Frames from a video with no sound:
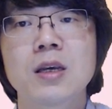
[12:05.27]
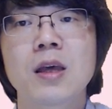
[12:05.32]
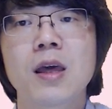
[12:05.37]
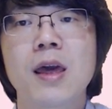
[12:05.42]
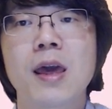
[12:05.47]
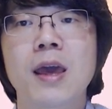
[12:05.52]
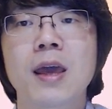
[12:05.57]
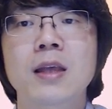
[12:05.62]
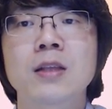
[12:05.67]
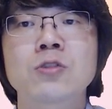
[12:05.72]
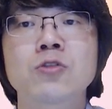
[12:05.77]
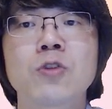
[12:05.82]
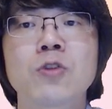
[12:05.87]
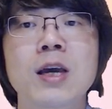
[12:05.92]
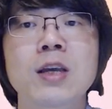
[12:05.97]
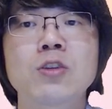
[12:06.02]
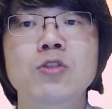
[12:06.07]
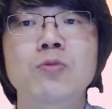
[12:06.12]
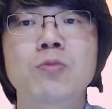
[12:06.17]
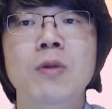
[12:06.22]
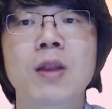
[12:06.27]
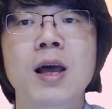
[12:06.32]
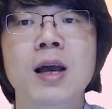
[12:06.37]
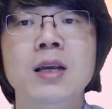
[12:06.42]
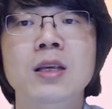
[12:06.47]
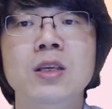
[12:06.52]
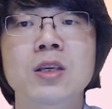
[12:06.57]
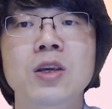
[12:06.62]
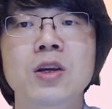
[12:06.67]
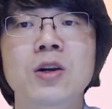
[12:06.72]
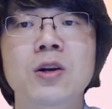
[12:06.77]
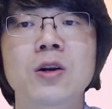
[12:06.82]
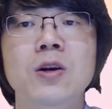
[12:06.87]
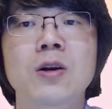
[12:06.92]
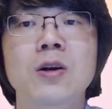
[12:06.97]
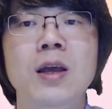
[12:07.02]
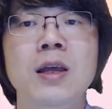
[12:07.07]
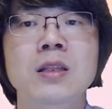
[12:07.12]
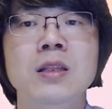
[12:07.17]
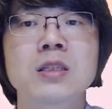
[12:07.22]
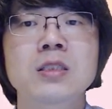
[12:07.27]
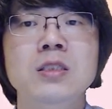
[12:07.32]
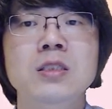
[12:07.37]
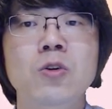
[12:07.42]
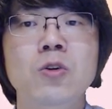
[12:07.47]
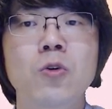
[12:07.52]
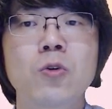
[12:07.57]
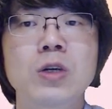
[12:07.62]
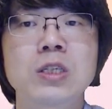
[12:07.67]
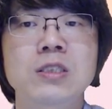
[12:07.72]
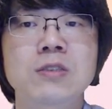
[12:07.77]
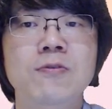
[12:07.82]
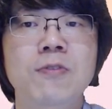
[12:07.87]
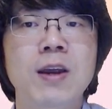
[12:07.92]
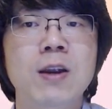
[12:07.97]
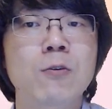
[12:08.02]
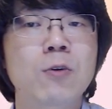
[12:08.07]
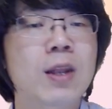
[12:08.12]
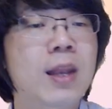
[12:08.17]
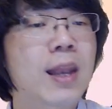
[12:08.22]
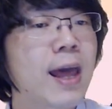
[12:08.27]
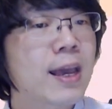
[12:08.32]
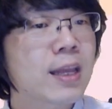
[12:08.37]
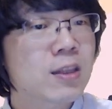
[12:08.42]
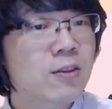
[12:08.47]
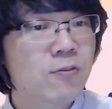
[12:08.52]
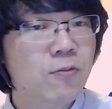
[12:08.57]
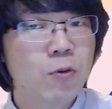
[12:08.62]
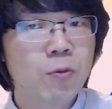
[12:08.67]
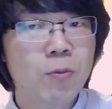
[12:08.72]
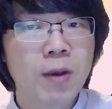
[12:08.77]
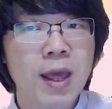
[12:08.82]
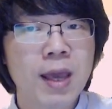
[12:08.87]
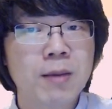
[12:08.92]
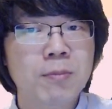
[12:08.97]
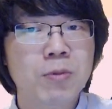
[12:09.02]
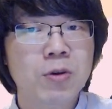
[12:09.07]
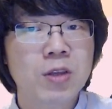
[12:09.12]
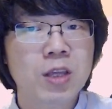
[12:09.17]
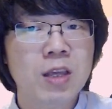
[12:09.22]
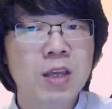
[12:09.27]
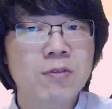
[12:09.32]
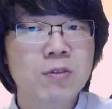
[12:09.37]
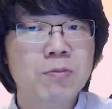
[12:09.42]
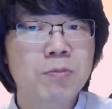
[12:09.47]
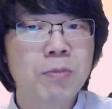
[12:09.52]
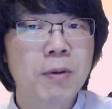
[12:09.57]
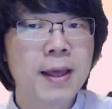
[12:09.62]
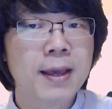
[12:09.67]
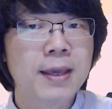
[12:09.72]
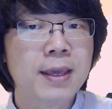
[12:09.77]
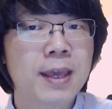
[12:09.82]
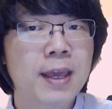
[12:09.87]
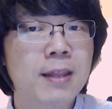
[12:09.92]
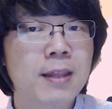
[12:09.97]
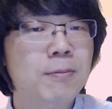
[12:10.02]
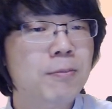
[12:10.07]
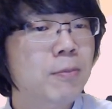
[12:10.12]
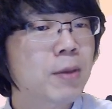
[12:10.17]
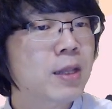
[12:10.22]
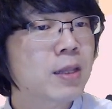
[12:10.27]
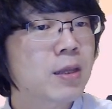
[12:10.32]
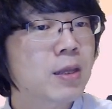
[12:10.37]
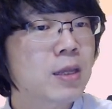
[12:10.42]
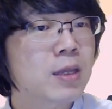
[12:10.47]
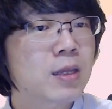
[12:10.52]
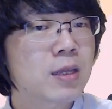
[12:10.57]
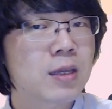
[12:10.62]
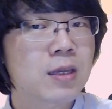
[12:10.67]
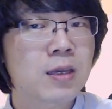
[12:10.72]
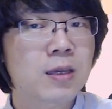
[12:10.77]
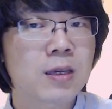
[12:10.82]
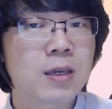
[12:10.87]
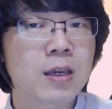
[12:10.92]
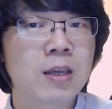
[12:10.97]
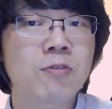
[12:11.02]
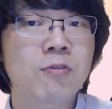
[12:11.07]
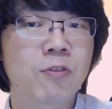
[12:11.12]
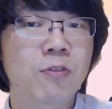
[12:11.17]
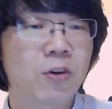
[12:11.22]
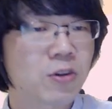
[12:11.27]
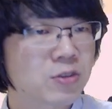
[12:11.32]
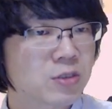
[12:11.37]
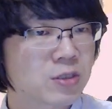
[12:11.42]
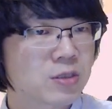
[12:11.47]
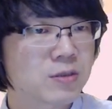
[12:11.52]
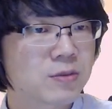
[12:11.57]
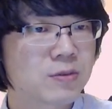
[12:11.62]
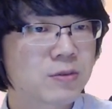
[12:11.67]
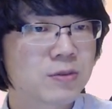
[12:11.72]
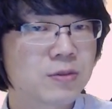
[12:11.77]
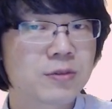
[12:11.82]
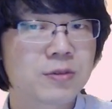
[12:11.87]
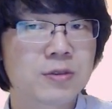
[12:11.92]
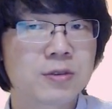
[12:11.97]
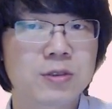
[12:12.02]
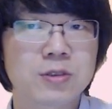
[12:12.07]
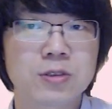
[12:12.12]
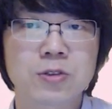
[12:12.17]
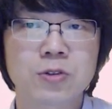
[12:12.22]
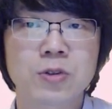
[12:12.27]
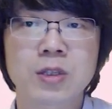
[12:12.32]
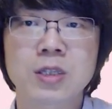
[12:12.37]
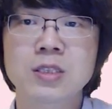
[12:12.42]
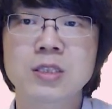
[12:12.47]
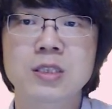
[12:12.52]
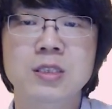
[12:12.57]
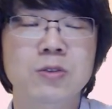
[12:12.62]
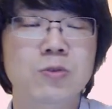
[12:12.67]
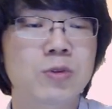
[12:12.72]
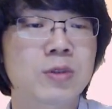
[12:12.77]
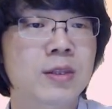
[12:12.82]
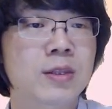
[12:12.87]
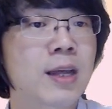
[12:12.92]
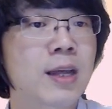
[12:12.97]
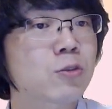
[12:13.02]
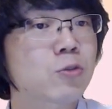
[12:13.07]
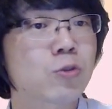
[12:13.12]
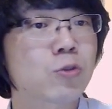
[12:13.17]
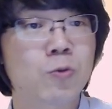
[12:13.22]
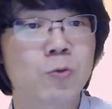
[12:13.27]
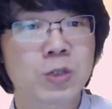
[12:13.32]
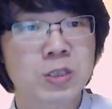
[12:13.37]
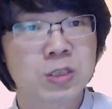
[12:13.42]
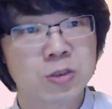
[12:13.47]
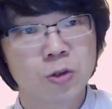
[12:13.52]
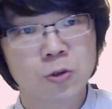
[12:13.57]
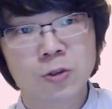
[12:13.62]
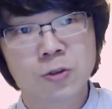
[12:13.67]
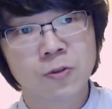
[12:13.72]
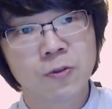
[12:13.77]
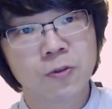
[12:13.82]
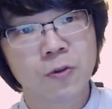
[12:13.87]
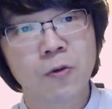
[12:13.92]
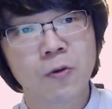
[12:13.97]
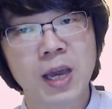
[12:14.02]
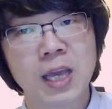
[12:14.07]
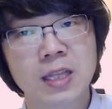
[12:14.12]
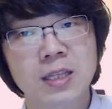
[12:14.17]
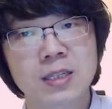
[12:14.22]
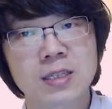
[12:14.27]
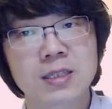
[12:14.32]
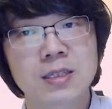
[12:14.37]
And try to block here, and this core is very light for black, but even black get many influence. So this is a not good result for white.